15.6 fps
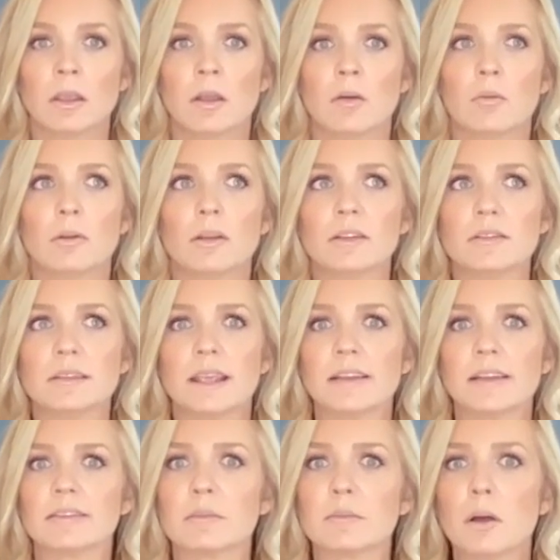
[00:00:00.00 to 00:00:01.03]
What
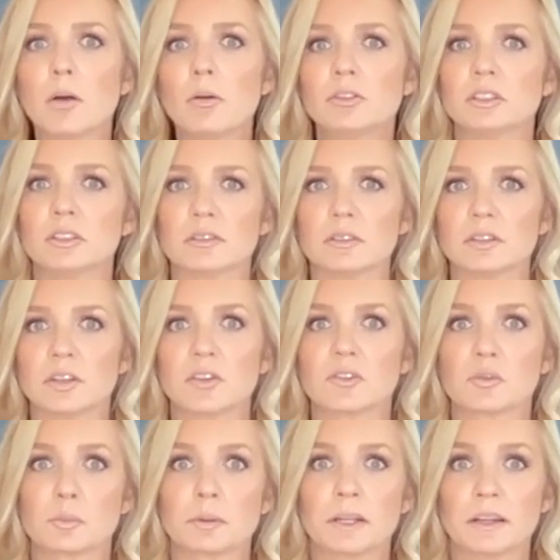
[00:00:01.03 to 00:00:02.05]
intense emotions are you
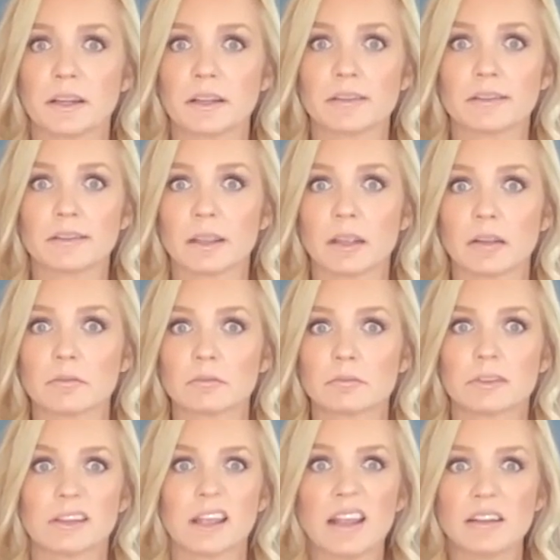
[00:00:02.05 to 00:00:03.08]
experiencing?
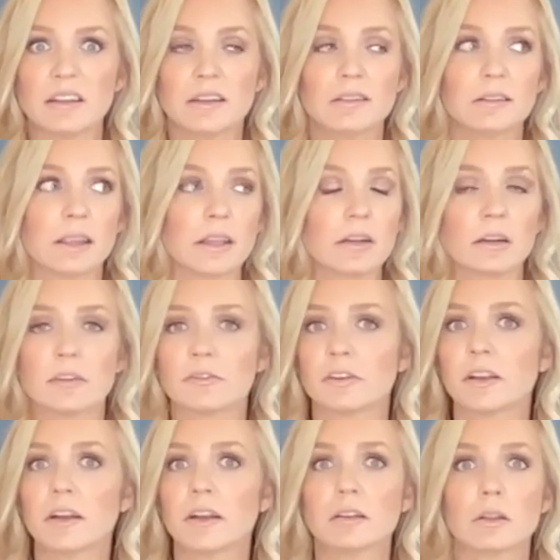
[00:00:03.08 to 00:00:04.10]
Sadness, anger,
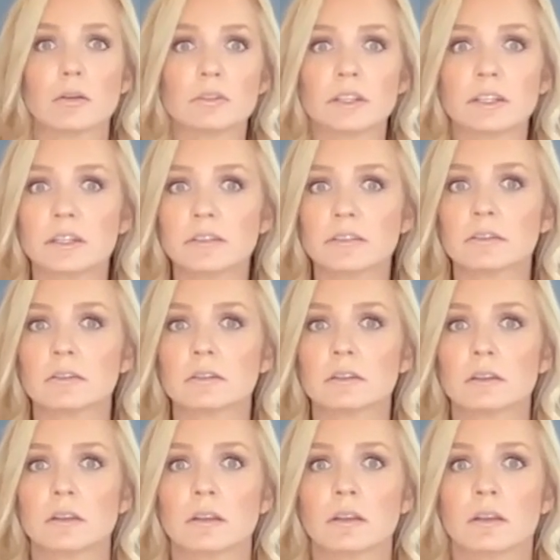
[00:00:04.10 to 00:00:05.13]
fear, loneliness?
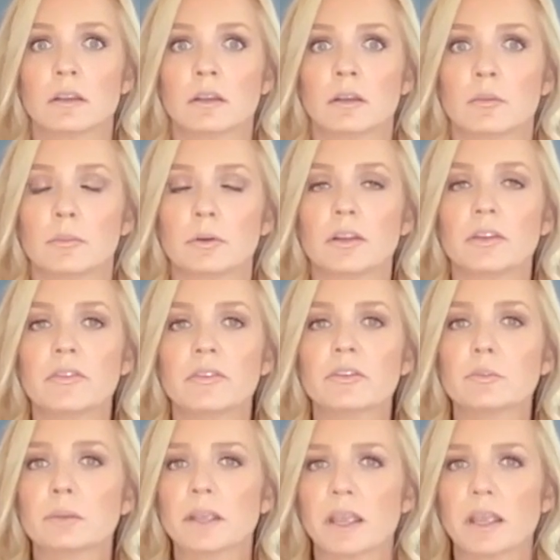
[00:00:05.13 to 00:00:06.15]
Previous
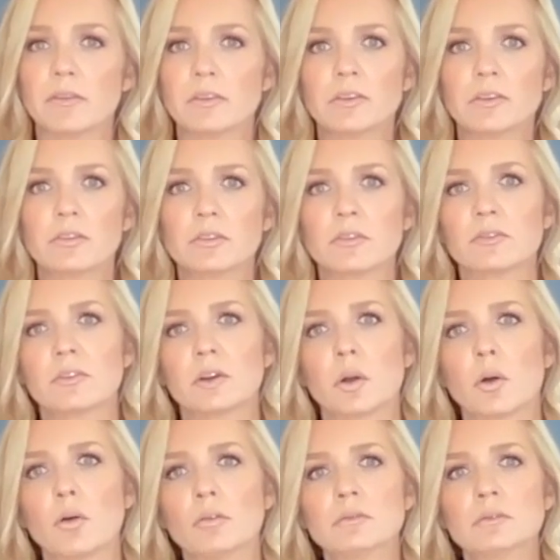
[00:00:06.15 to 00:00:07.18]
behaviors of your
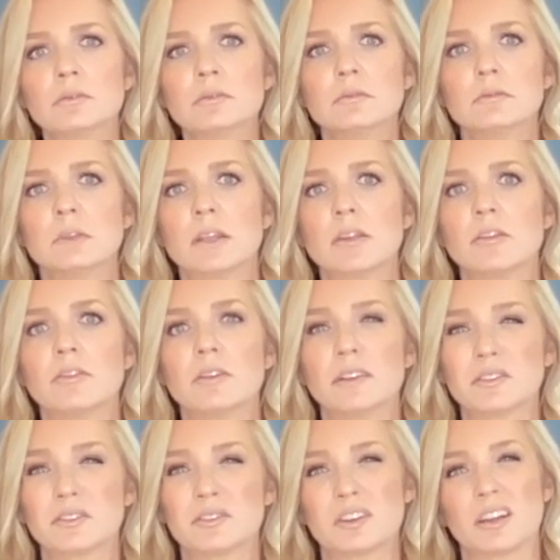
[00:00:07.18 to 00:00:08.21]
own that you
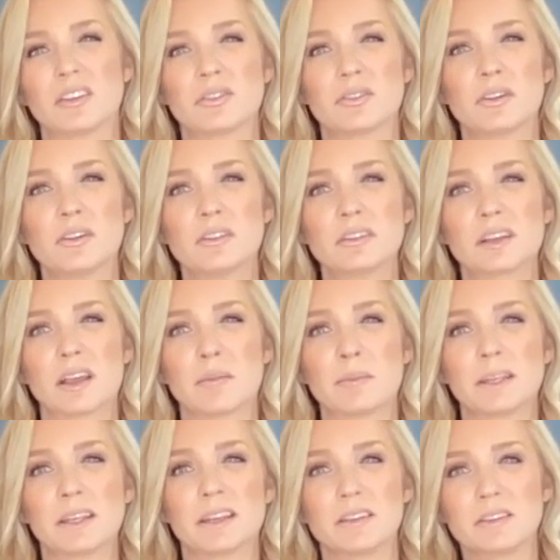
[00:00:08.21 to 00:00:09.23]
found stressful
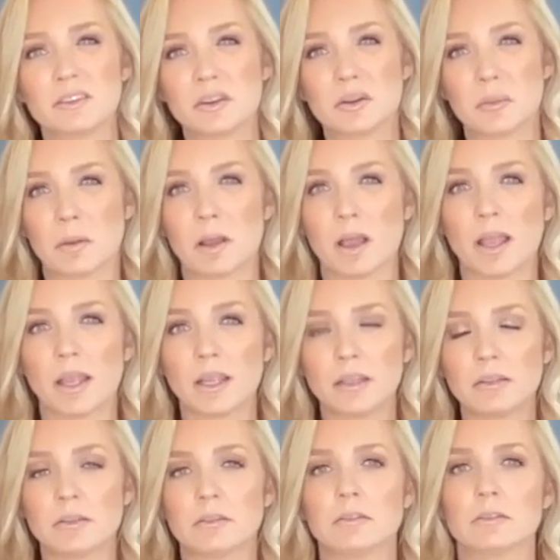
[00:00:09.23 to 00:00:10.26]
coming into your
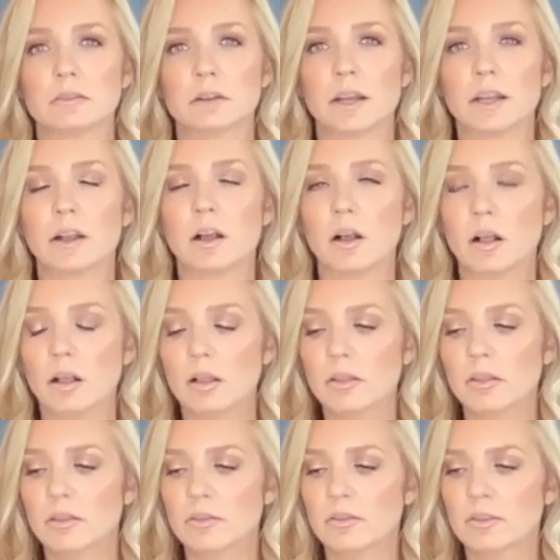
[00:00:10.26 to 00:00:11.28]
mind, right? All
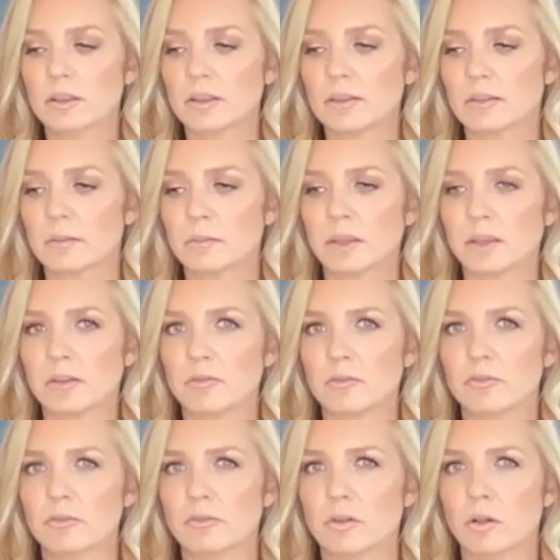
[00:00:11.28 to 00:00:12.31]
those things that make you
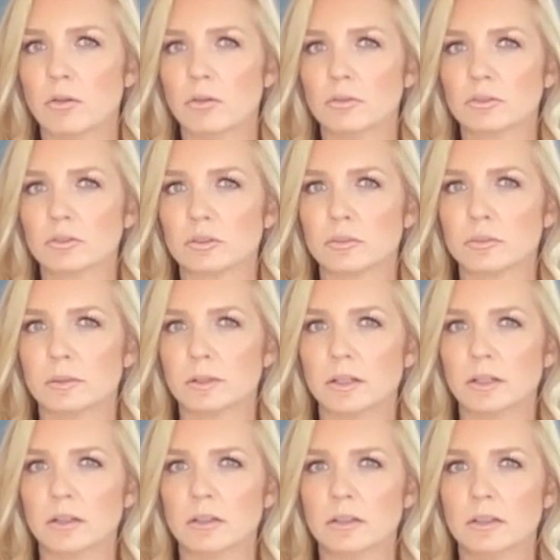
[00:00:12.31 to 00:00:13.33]

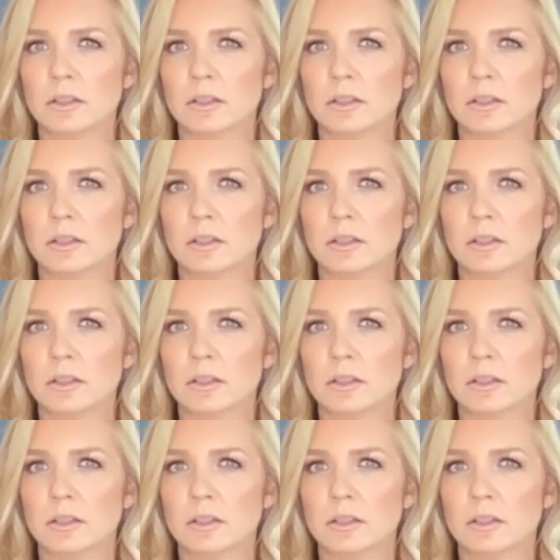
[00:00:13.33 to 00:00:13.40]
vulnerable